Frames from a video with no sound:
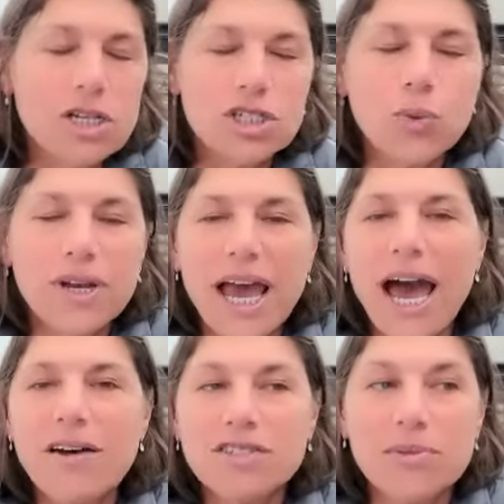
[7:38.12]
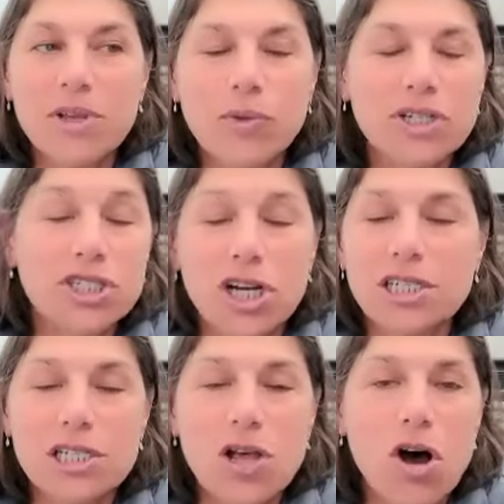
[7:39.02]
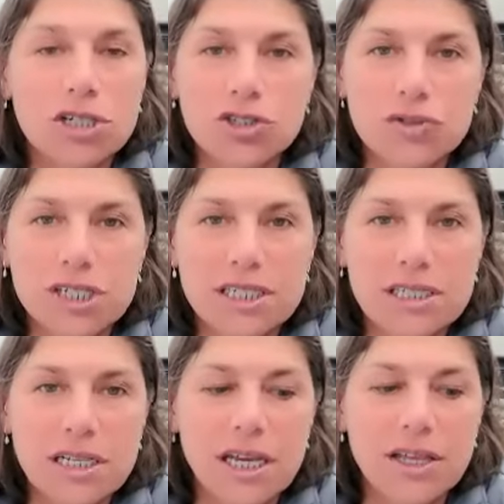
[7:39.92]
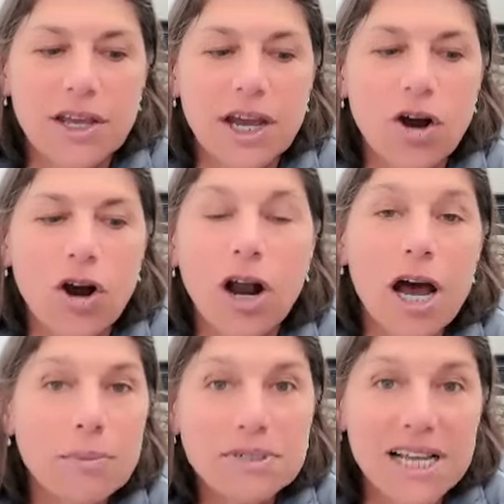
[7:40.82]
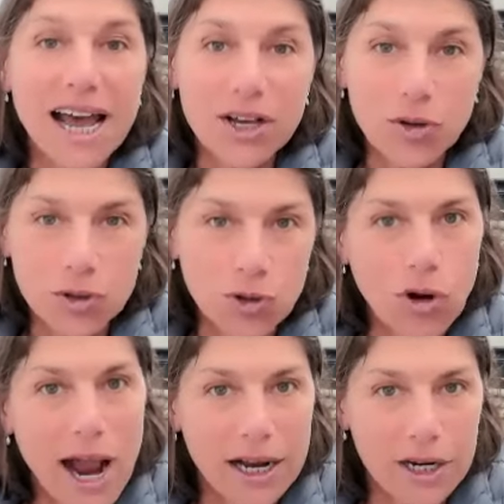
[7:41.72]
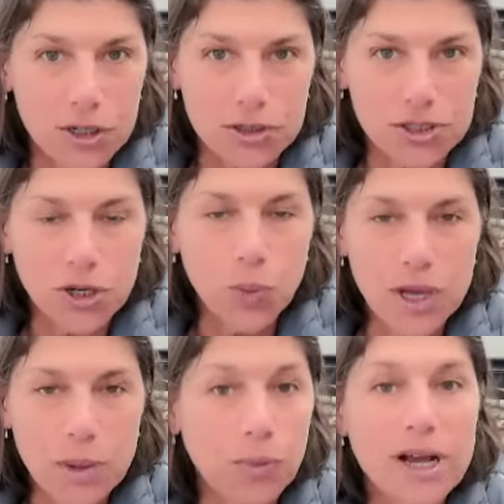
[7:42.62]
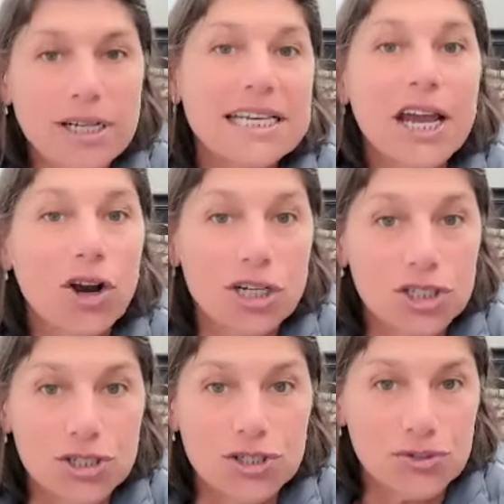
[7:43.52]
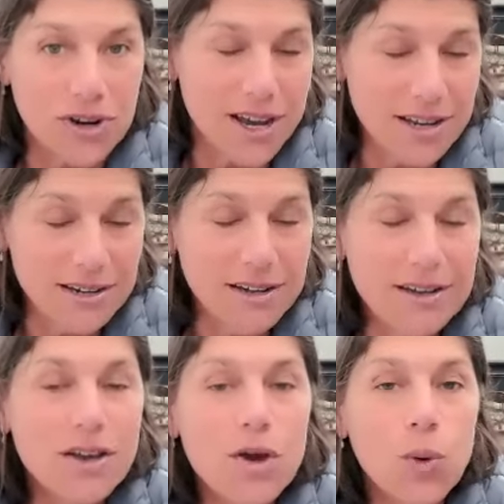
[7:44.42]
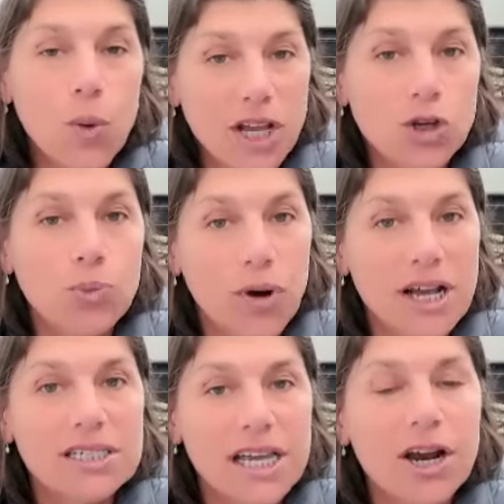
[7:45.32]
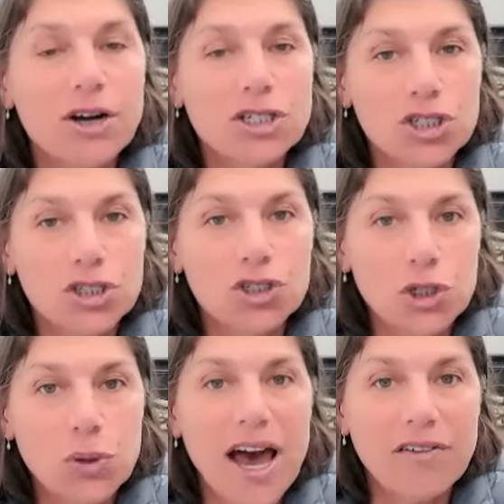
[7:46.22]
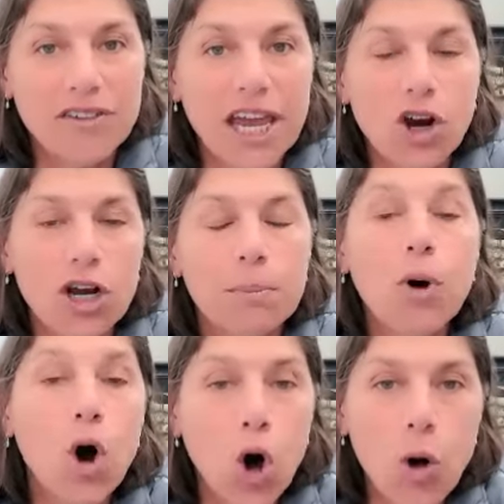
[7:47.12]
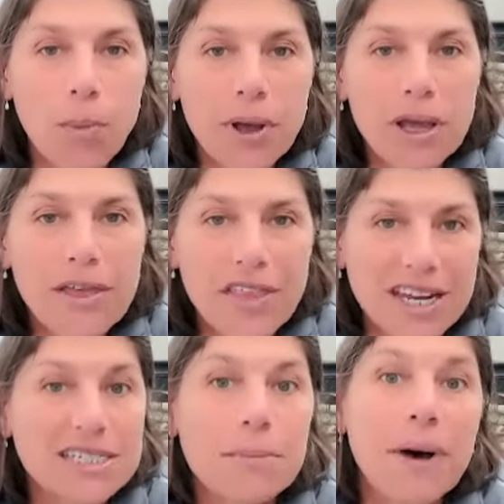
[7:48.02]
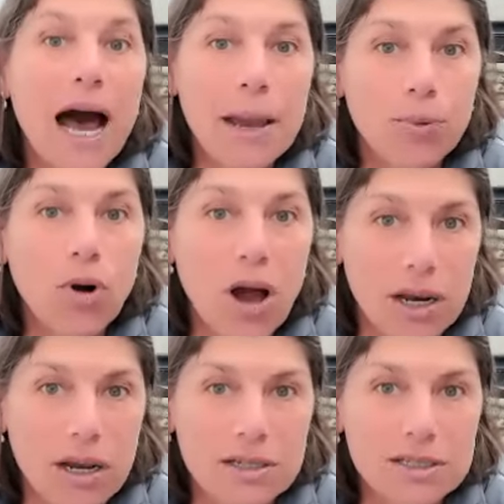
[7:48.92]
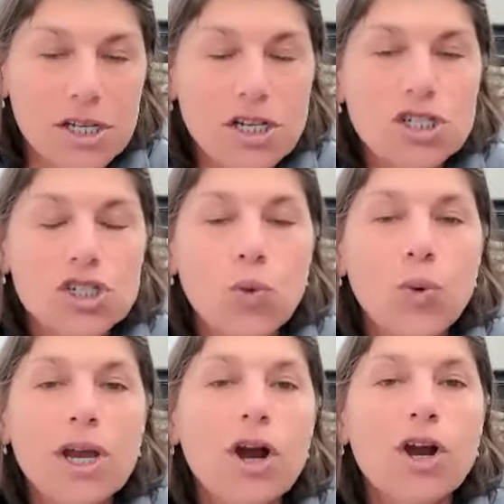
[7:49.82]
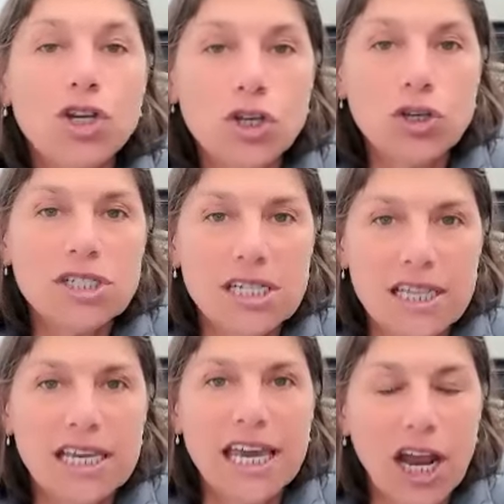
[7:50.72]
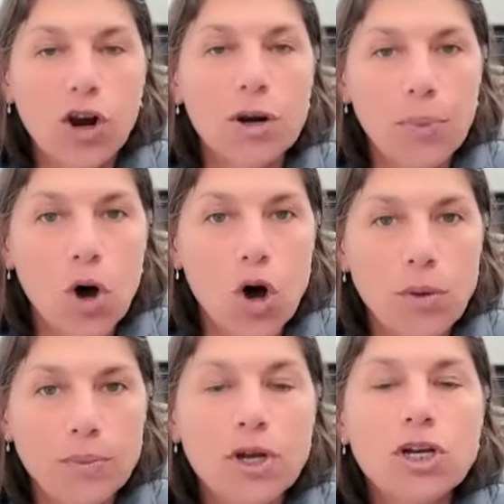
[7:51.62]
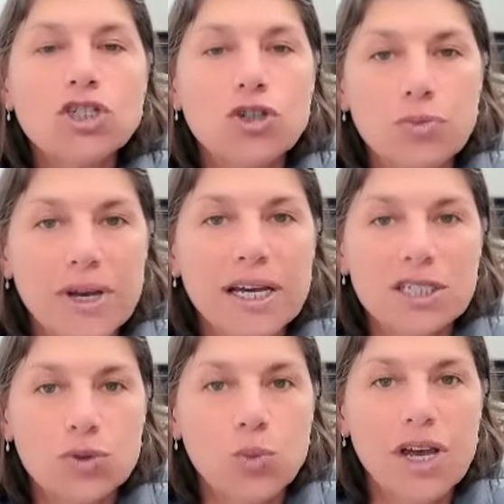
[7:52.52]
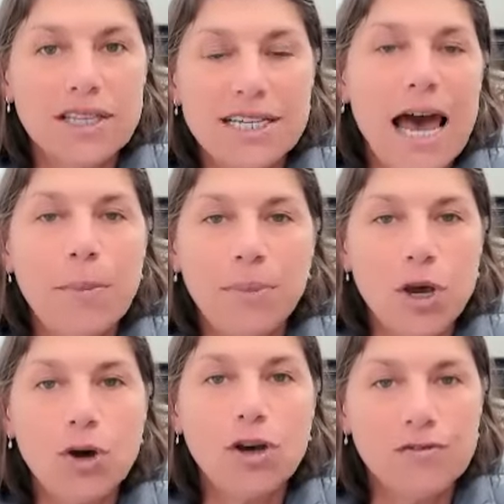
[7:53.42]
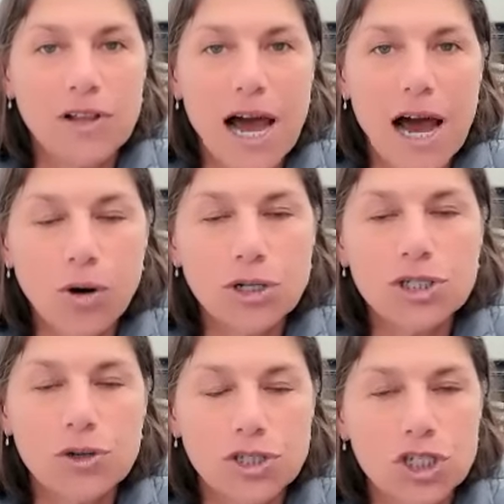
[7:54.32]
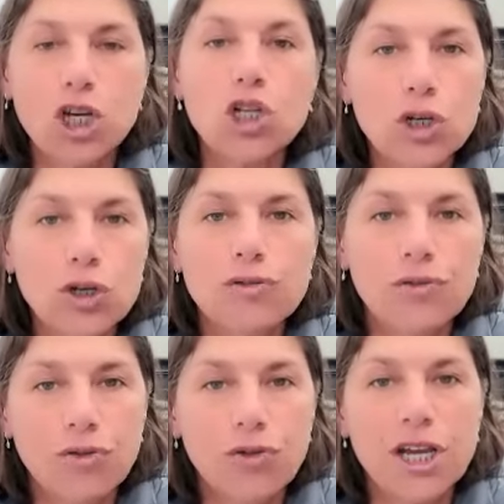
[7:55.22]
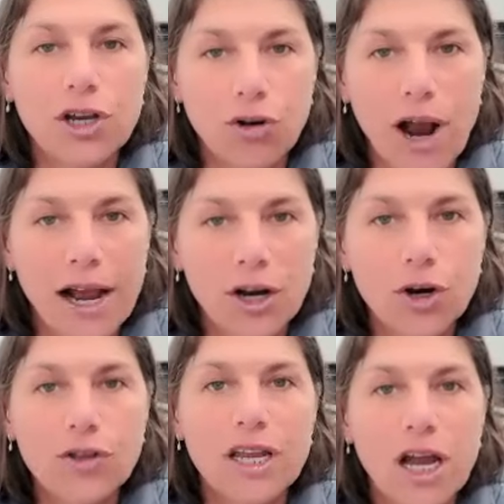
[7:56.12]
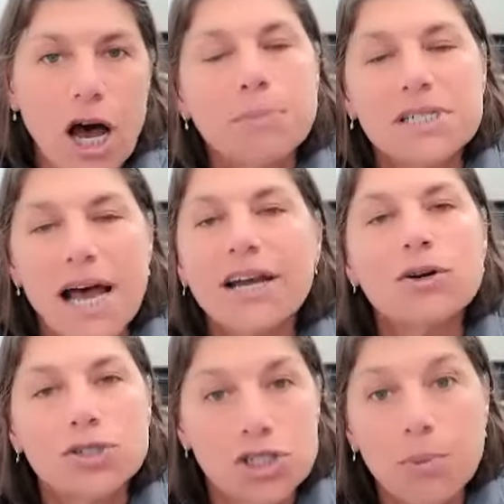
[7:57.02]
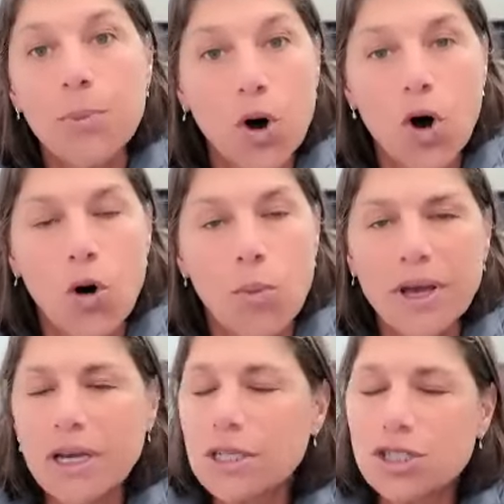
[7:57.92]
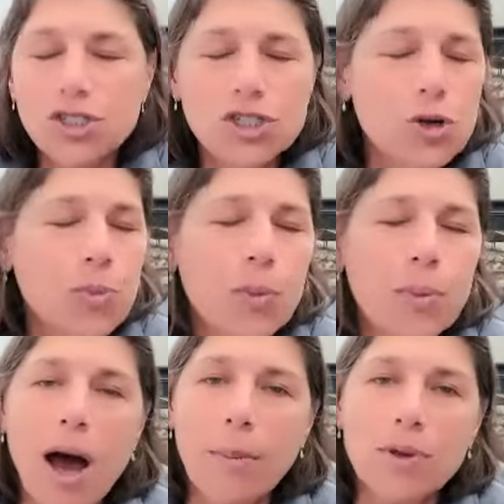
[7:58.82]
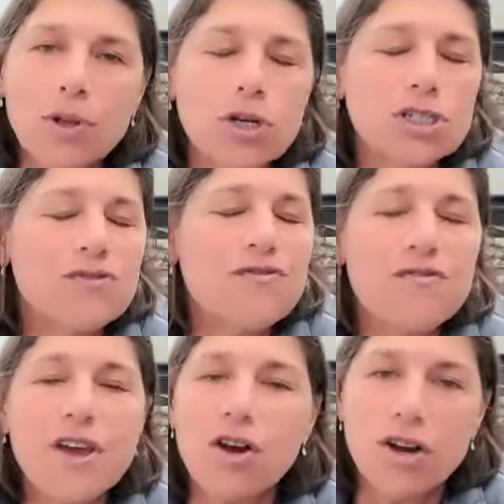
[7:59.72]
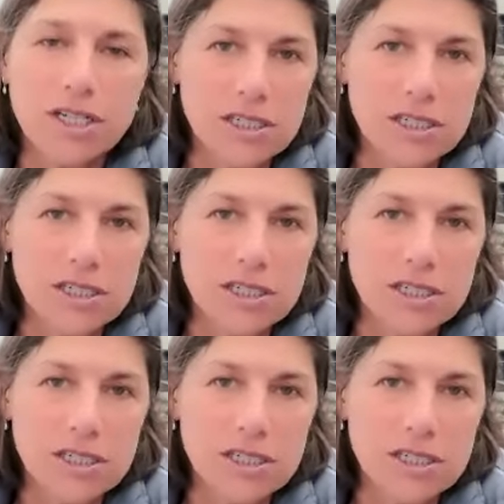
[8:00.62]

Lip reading: So we have something we just launched recently. They are upcycled crackers. So we press carrot juice, right? When you press carrot juice, you have carrot pulp that is a byproduct. So we are using the carrot pulp to mix with tapioca flour. So it's a gluten-free cracker that upcycles the pulp. Super popular. It's very